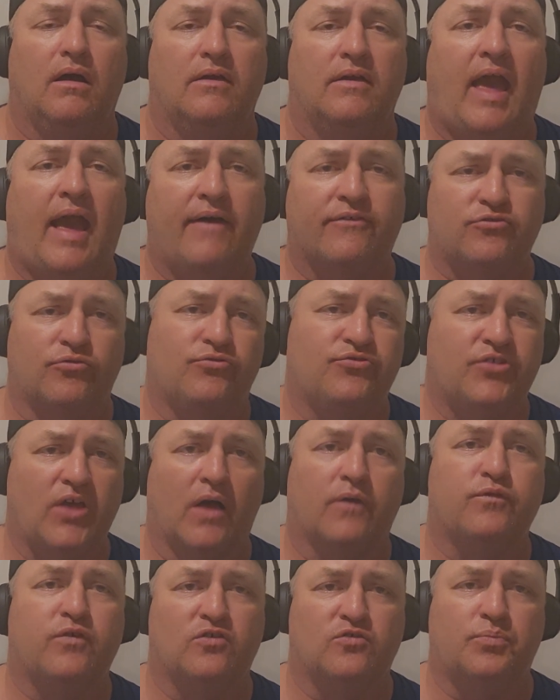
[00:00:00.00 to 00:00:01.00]
Have some
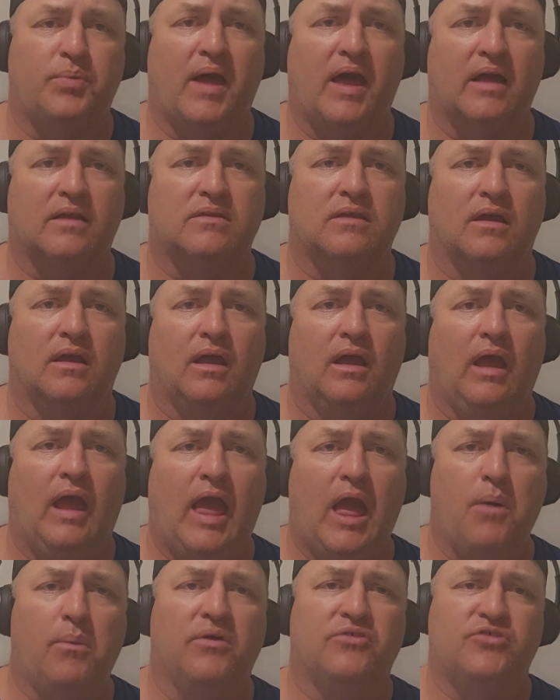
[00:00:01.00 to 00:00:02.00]
self-respect.
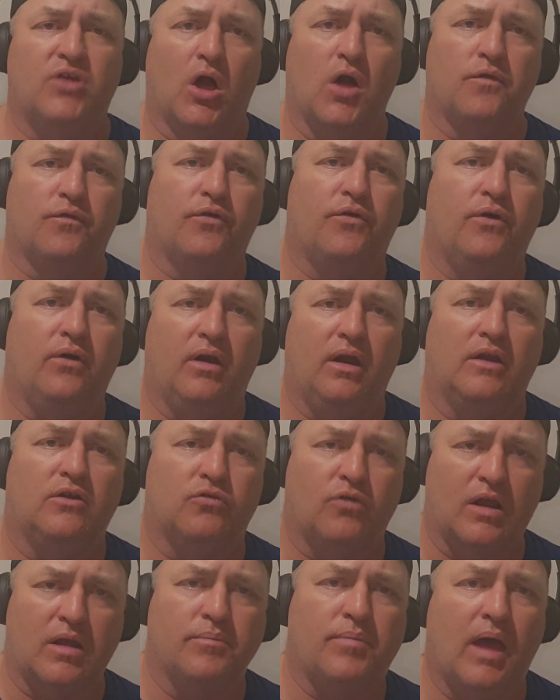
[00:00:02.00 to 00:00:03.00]
It was over in
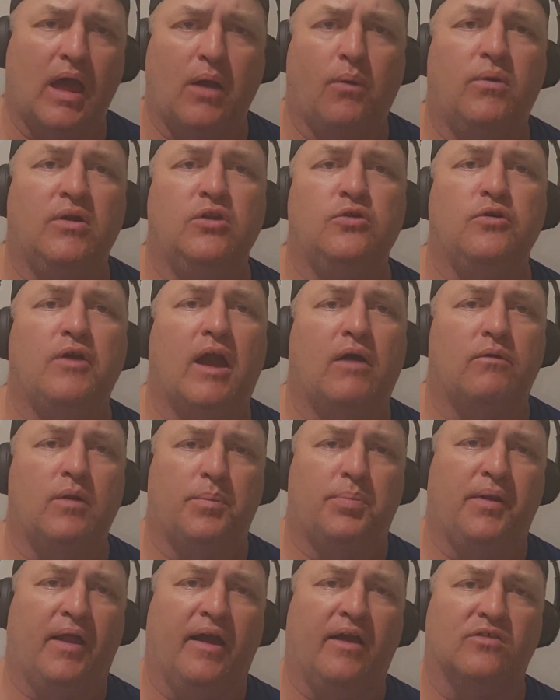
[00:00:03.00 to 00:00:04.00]
Green Bay when you got
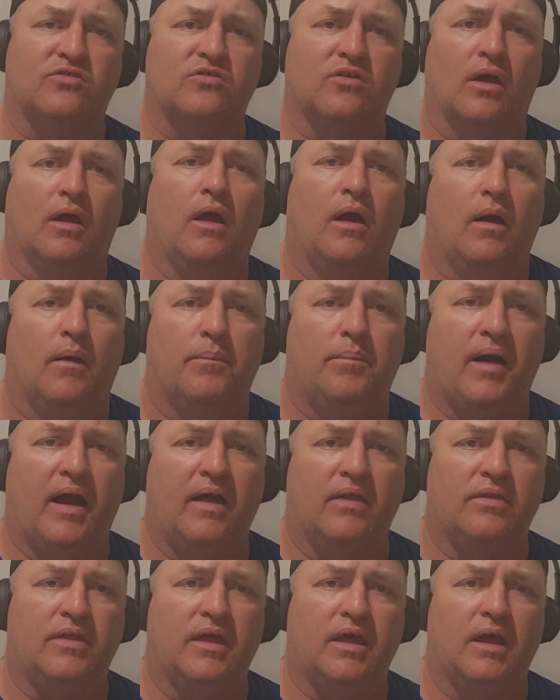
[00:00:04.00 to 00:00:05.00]
replaced
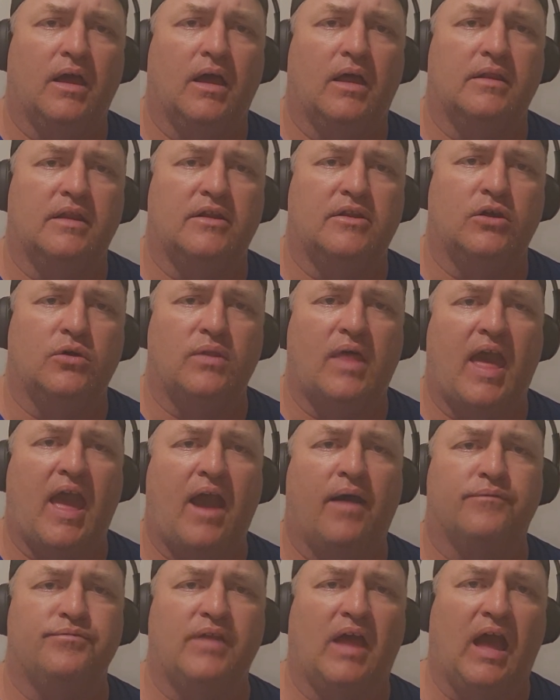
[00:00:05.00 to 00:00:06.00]
by the dude they
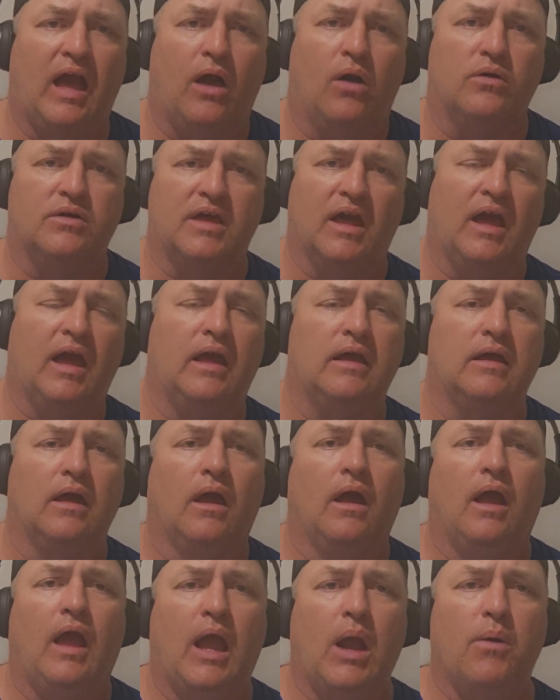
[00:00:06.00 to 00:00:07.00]
have now. Okay,
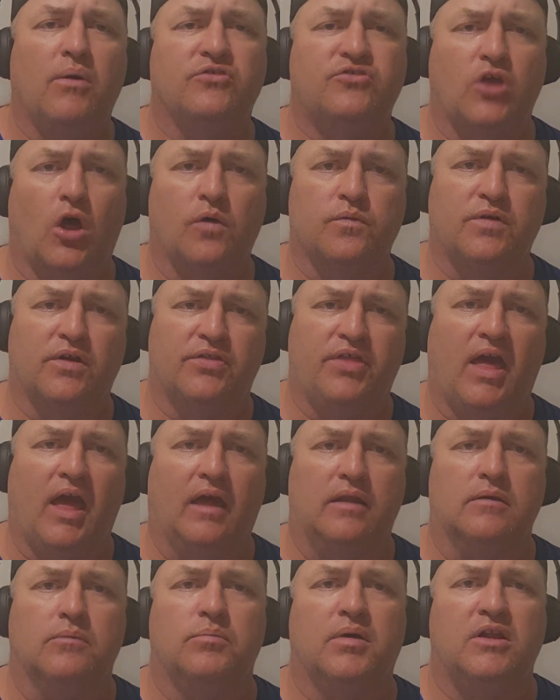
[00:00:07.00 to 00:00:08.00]
it was over
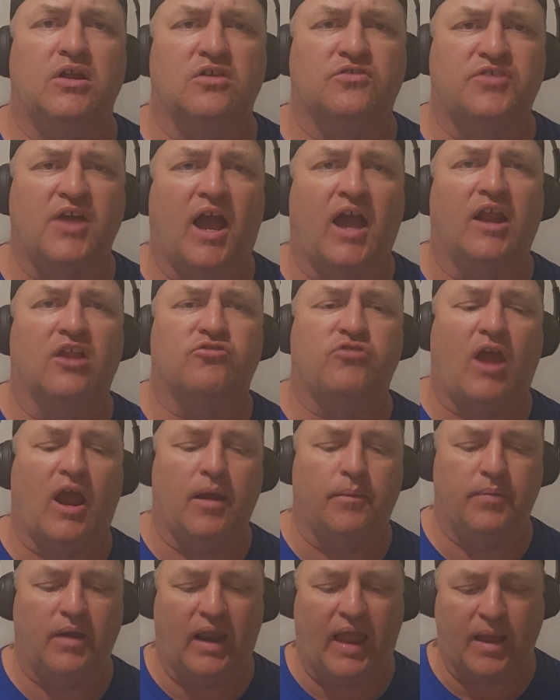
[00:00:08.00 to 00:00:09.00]
then. But you decided to try
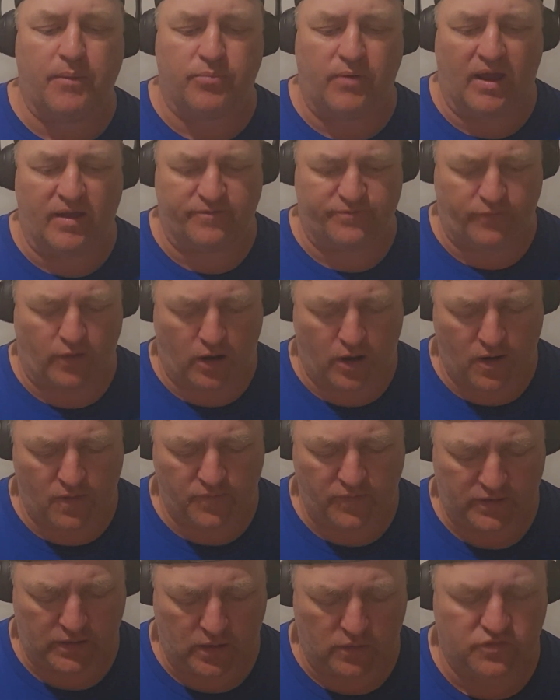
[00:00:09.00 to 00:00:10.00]
and be like Brett
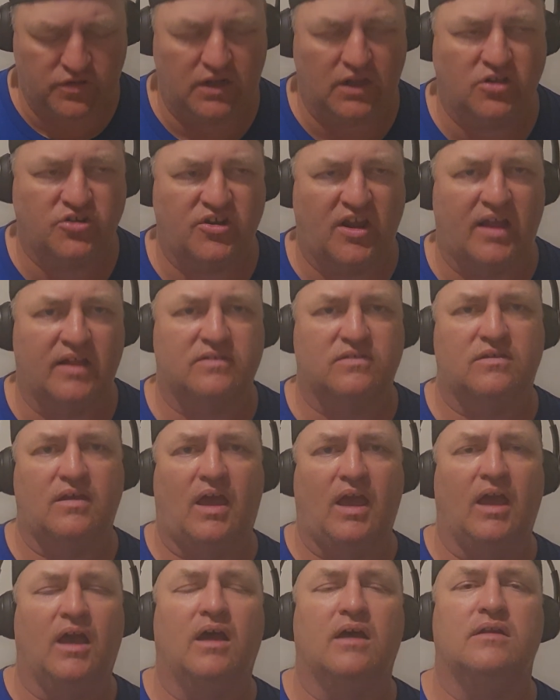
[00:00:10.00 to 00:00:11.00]
Favre and go to the Jets,
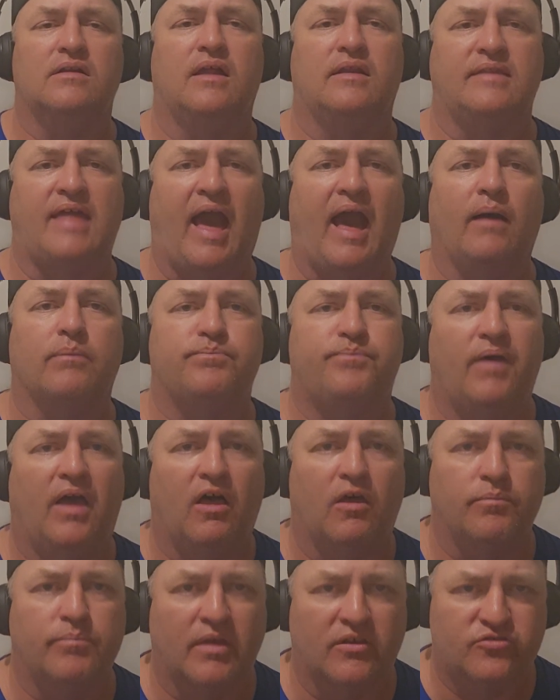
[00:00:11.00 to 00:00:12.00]
and that
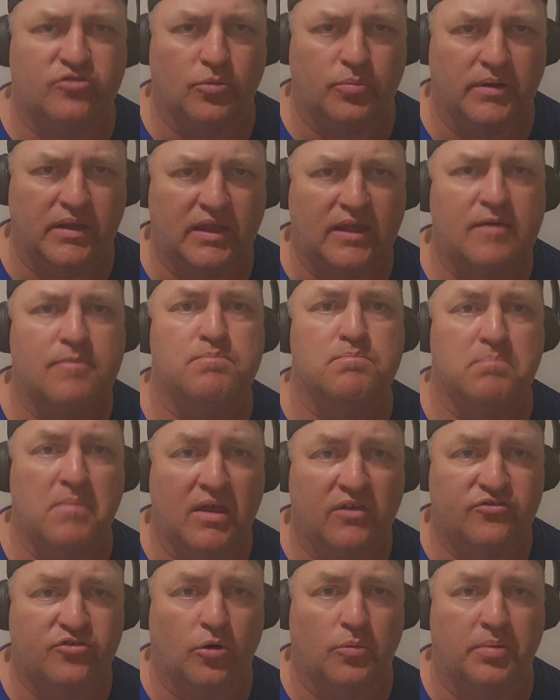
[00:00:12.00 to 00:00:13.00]
failed
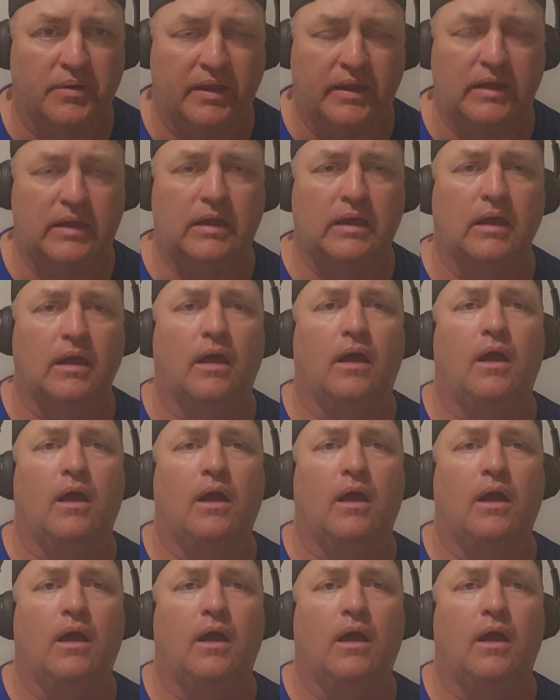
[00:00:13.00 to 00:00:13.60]
miserably.